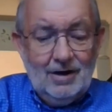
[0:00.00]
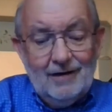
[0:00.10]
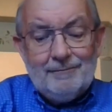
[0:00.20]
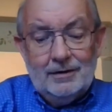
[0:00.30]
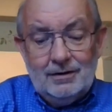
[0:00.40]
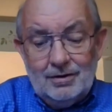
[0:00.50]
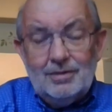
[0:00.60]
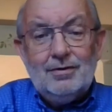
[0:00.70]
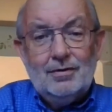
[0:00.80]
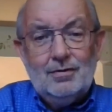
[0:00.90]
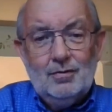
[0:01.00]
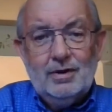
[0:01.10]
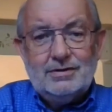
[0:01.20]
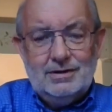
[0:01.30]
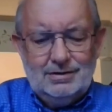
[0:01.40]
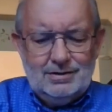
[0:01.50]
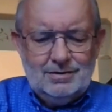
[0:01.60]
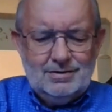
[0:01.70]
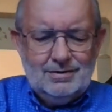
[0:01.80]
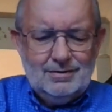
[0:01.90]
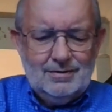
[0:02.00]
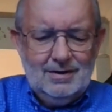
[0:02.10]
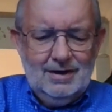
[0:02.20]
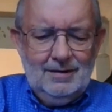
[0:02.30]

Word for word: Hoffman knew what she should do